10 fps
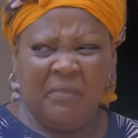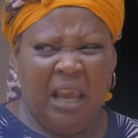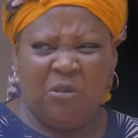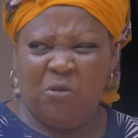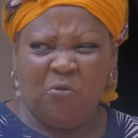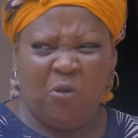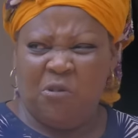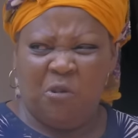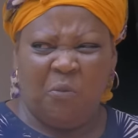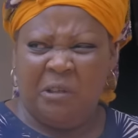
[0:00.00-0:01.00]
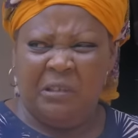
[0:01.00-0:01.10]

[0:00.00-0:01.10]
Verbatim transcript: I don't want your money.